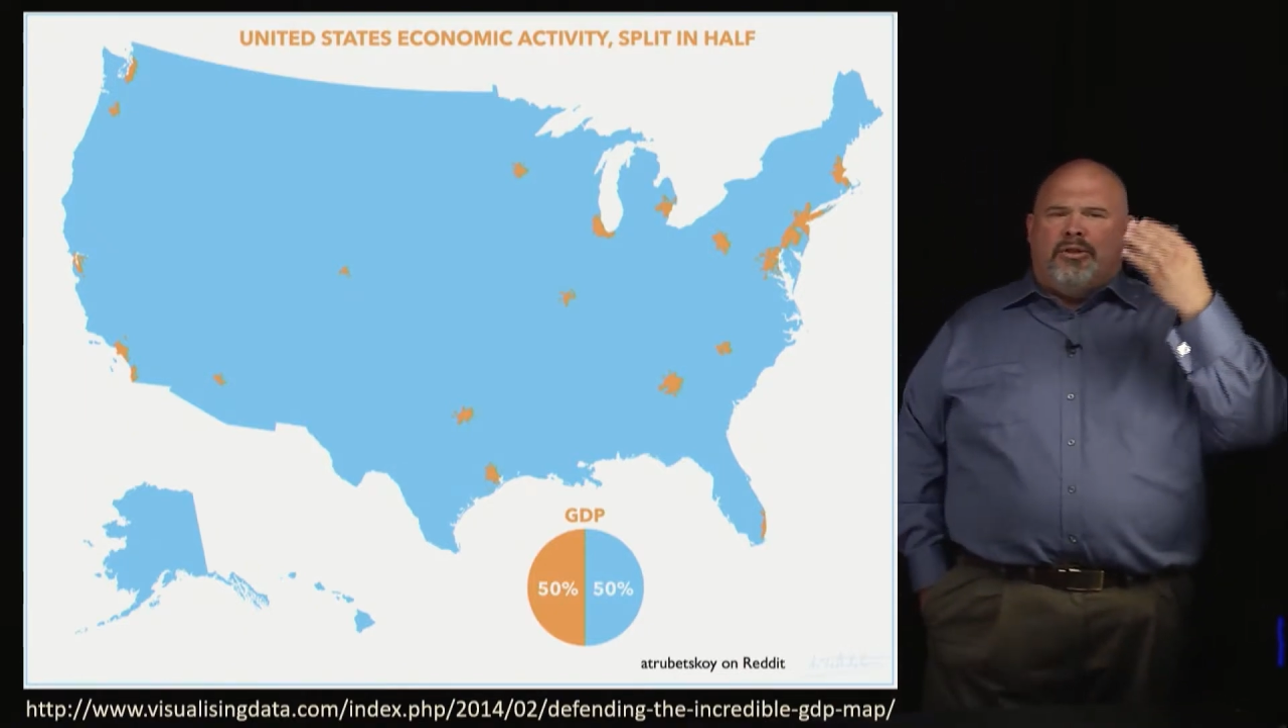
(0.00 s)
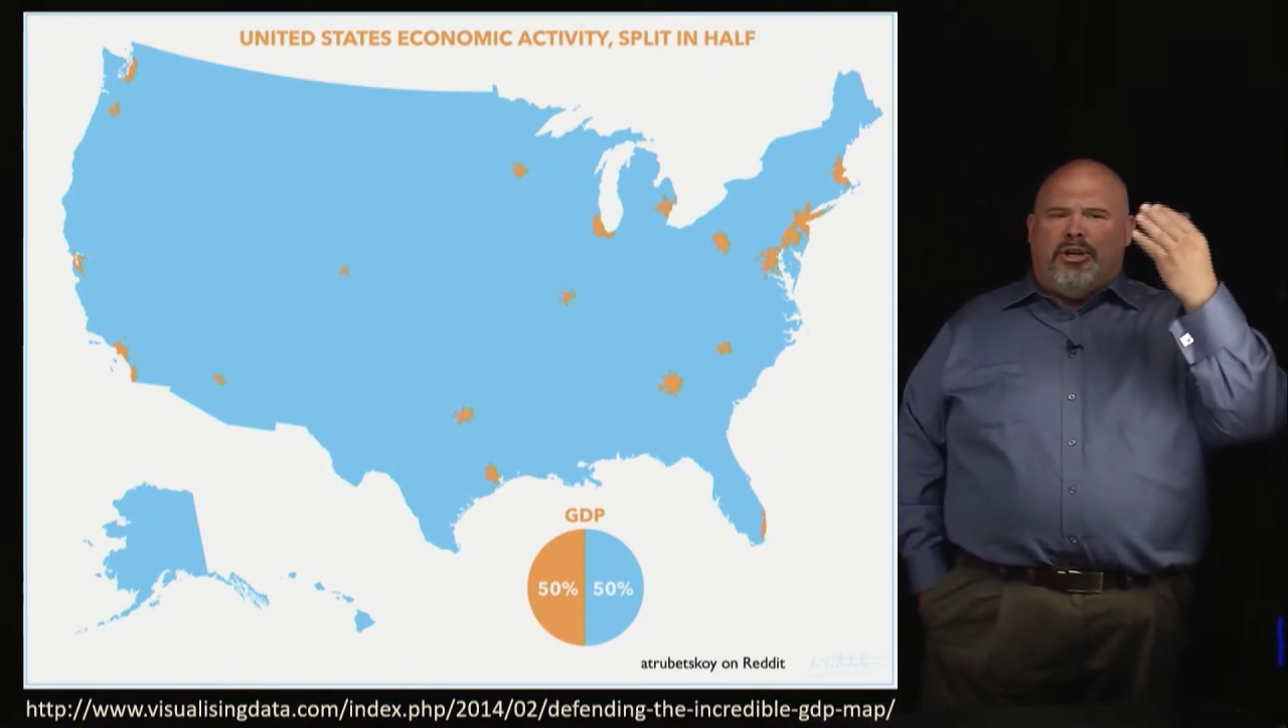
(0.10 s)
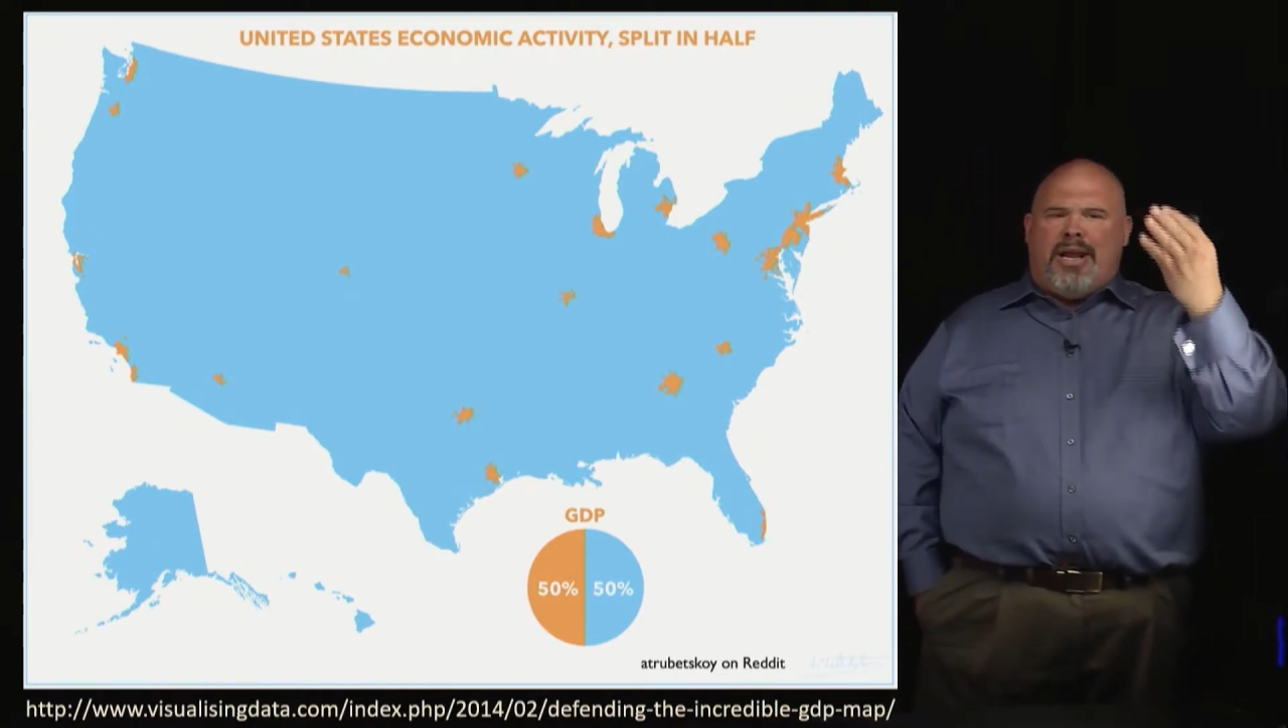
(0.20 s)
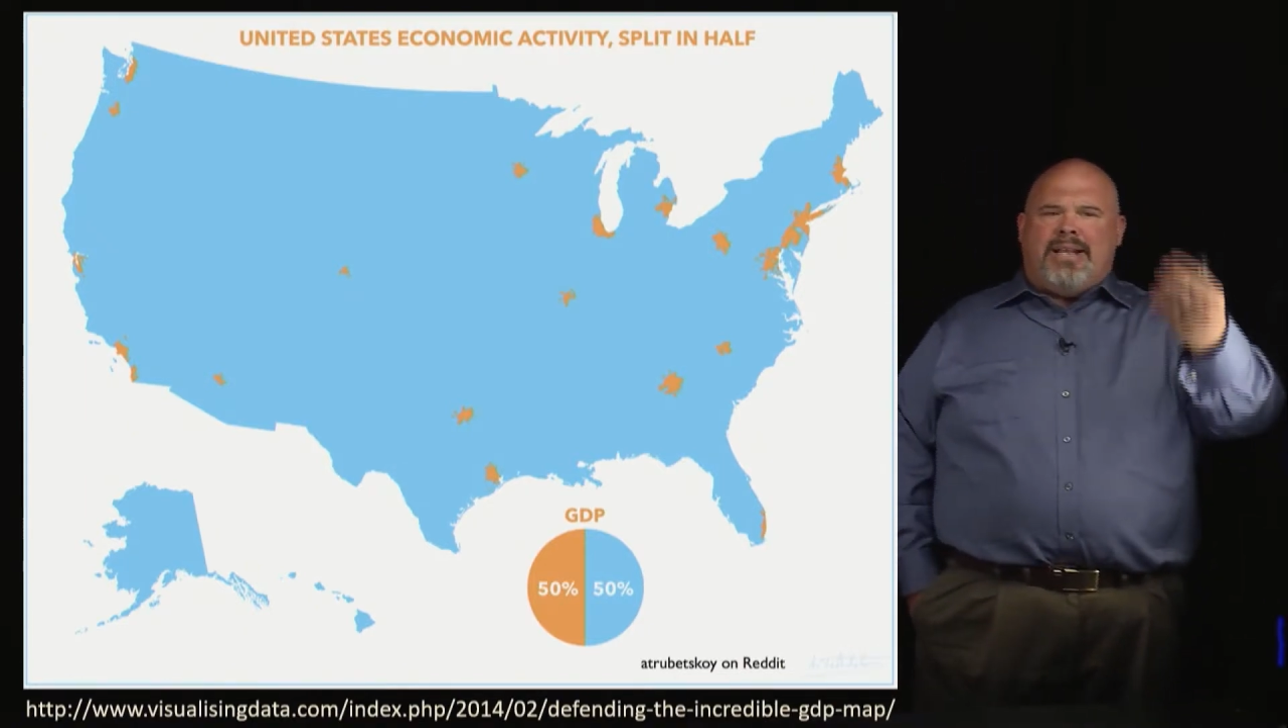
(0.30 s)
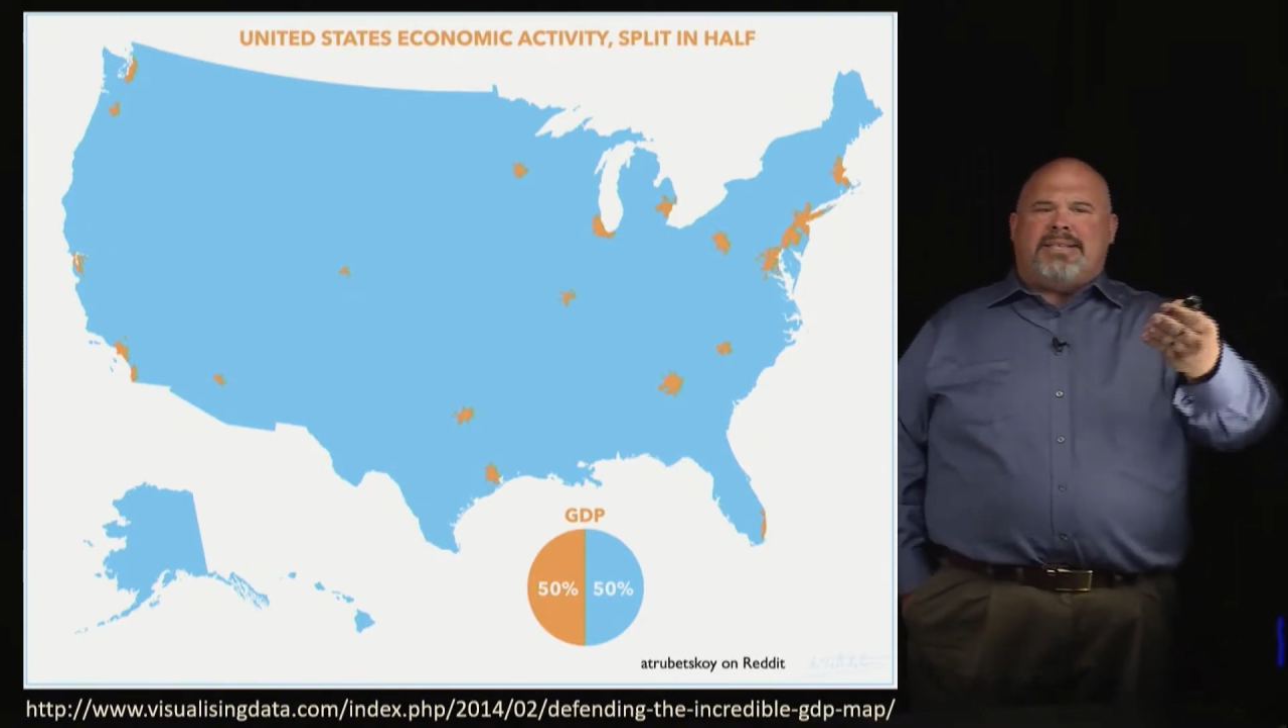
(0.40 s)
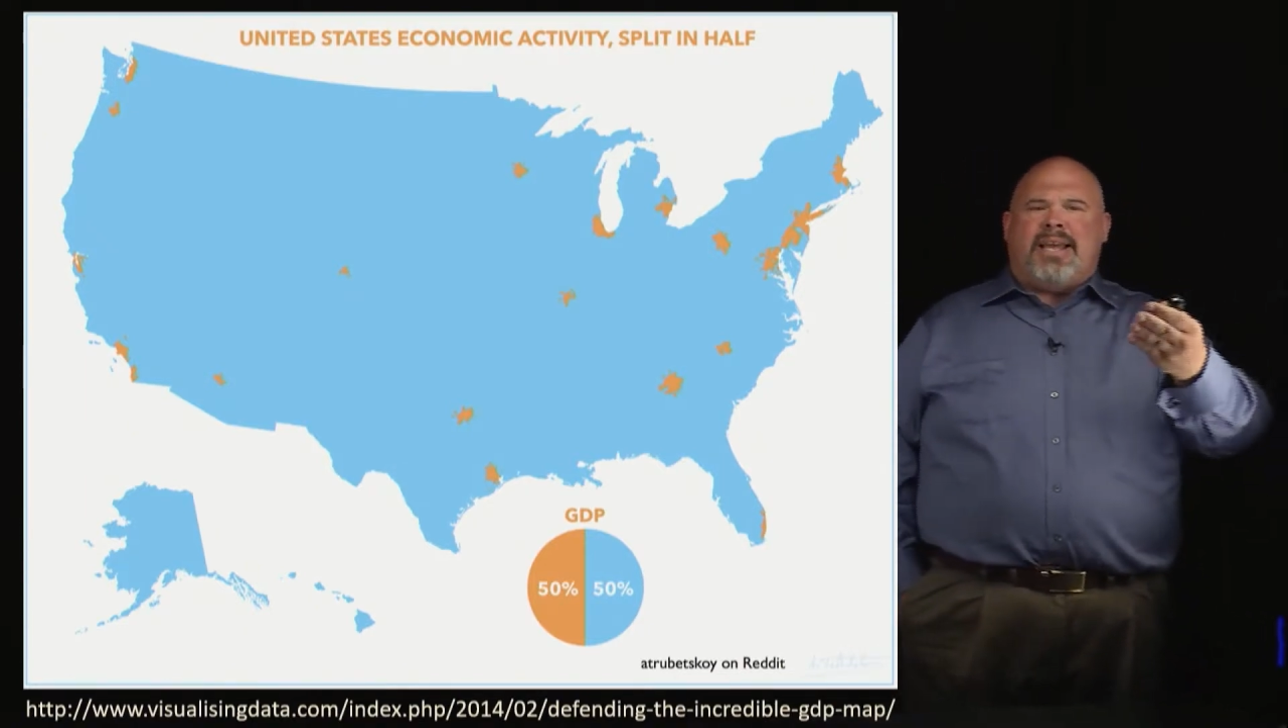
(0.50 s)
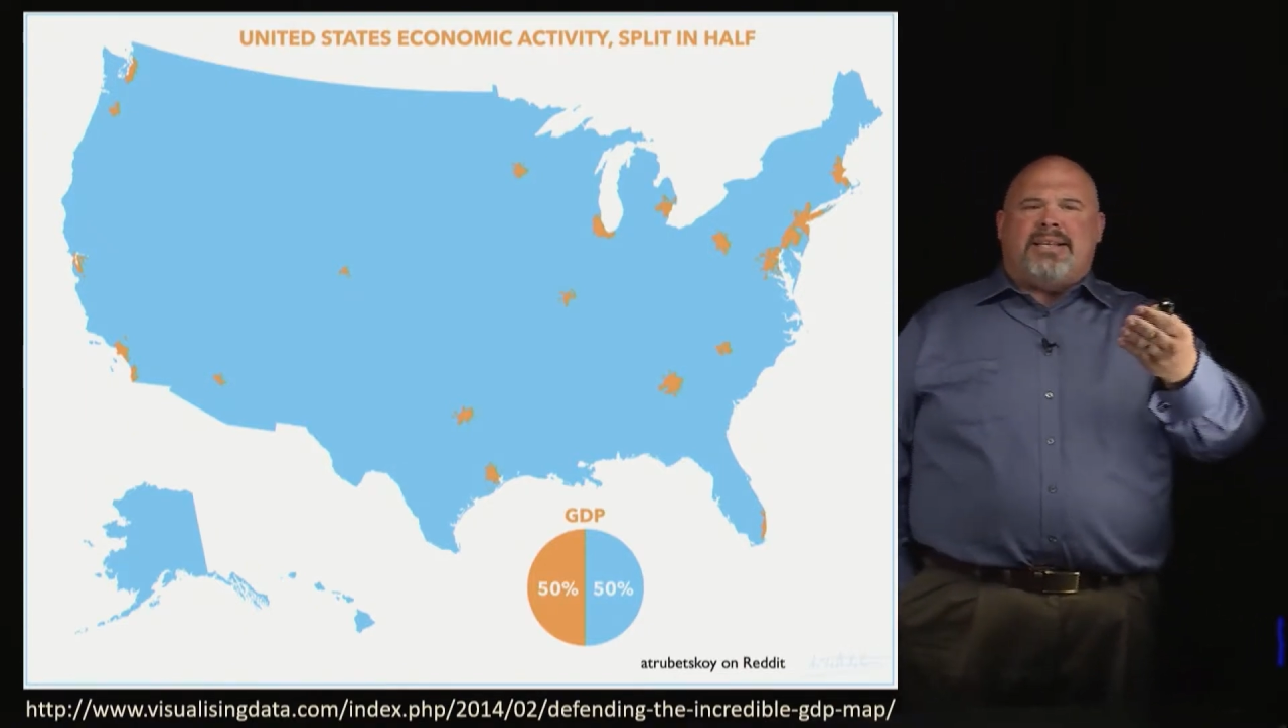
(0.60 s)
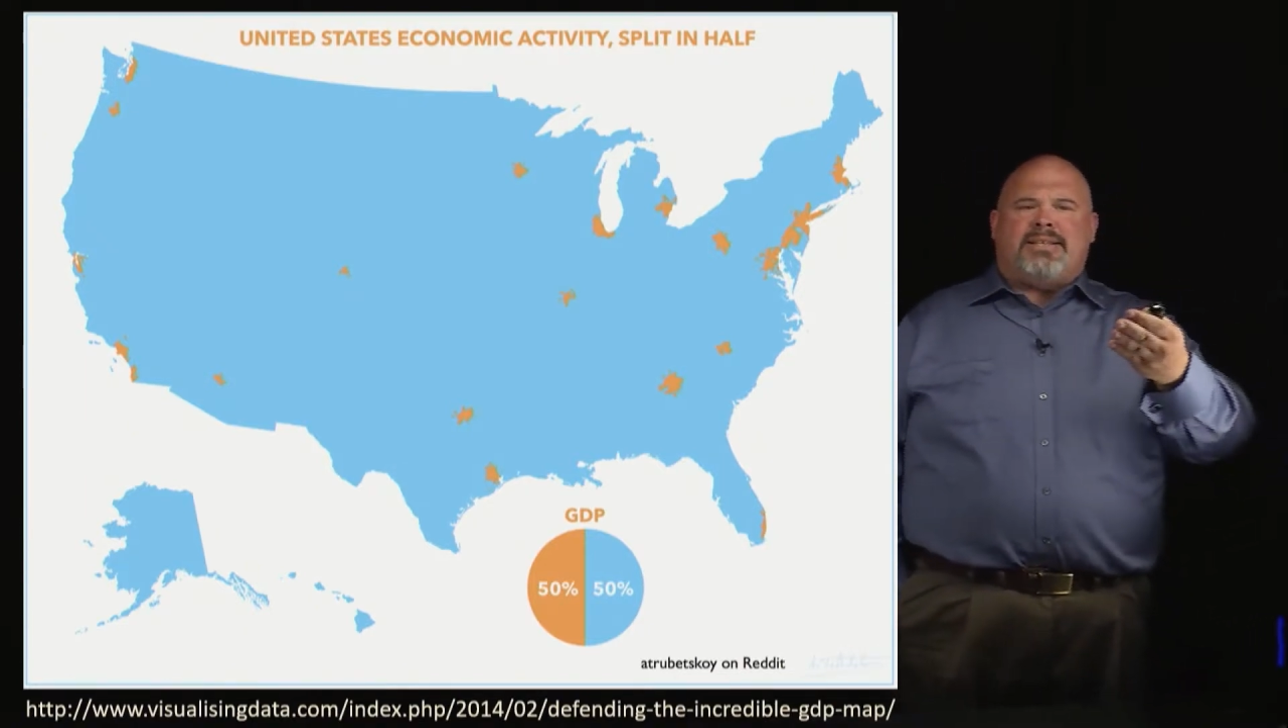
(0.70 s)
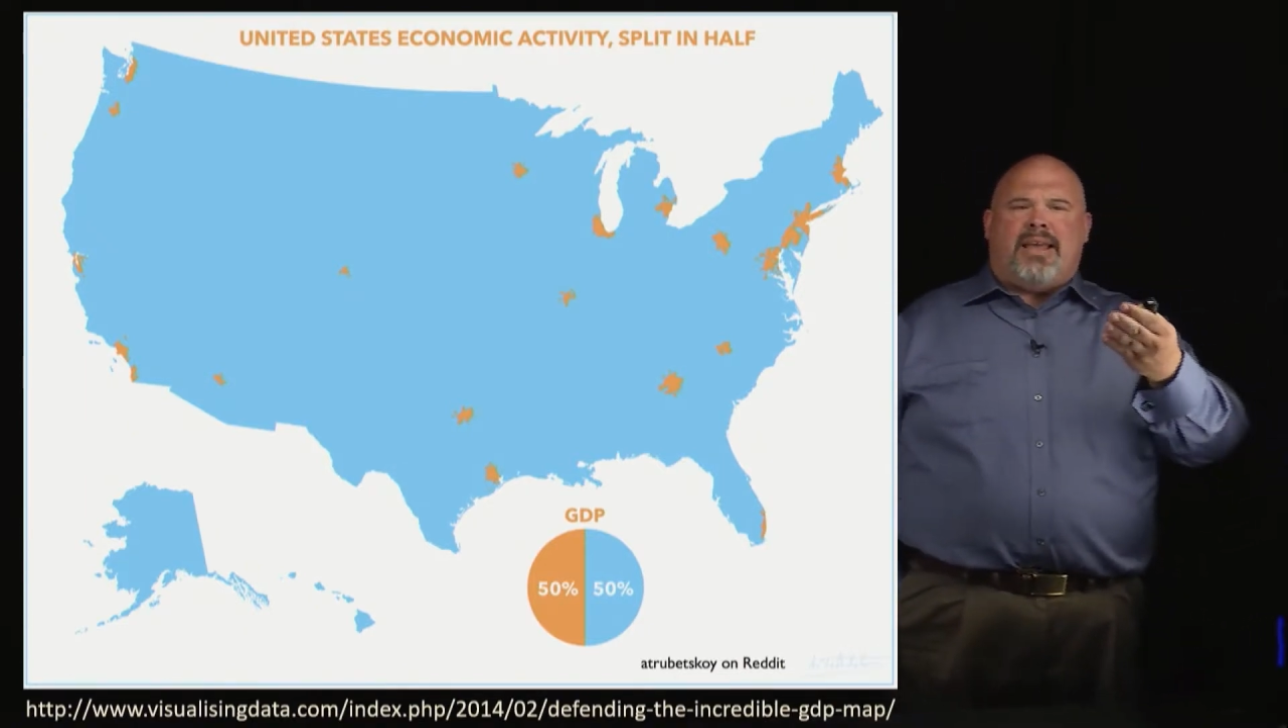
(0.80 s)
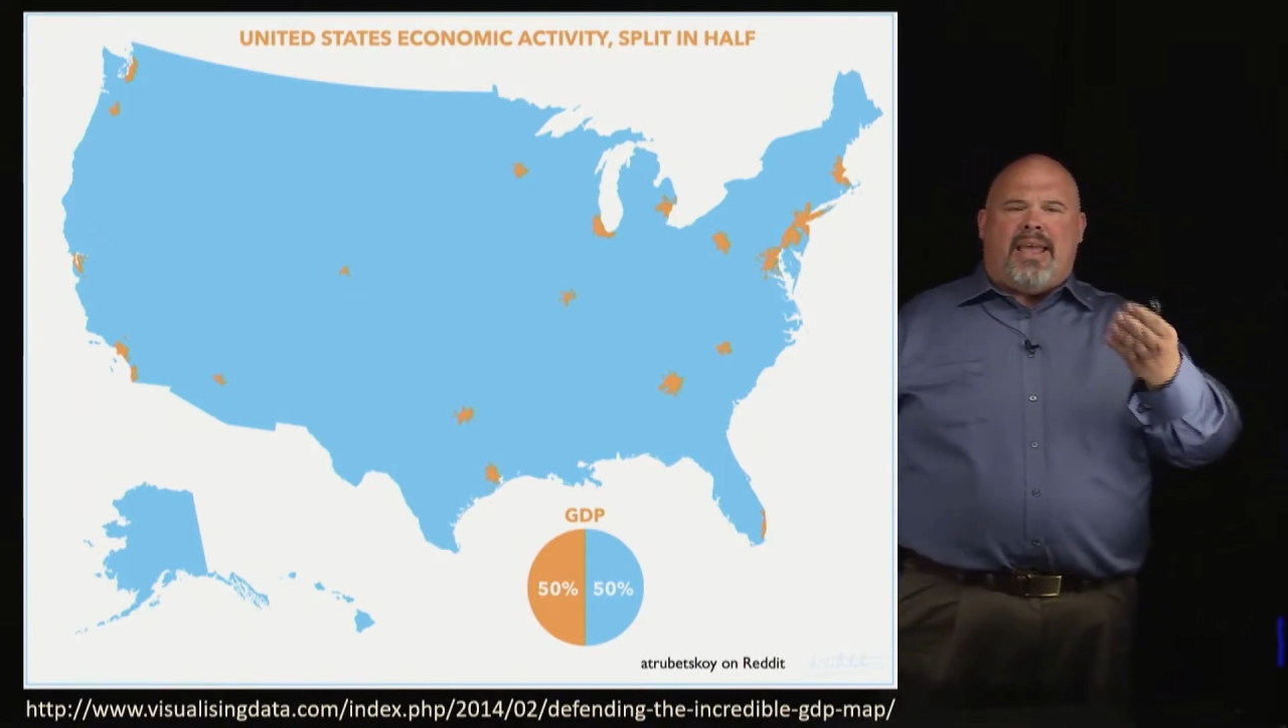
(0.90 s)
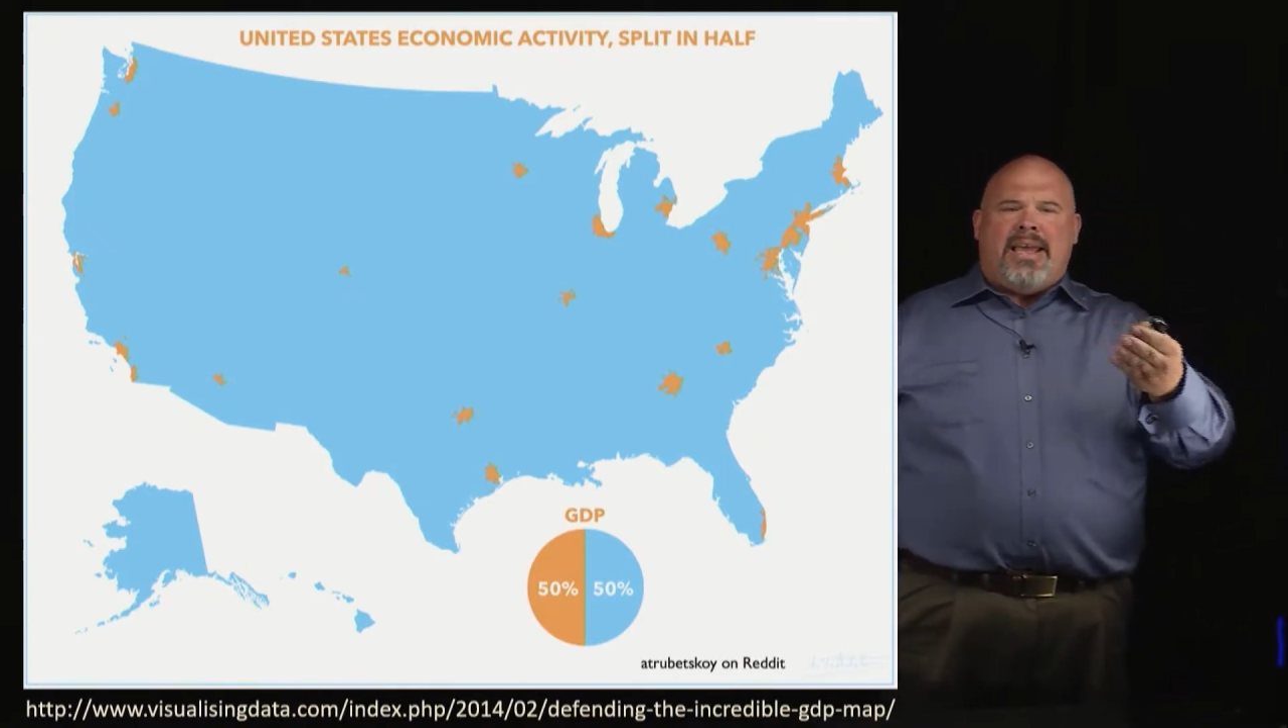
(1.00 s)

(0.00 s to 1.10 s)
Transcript: the United States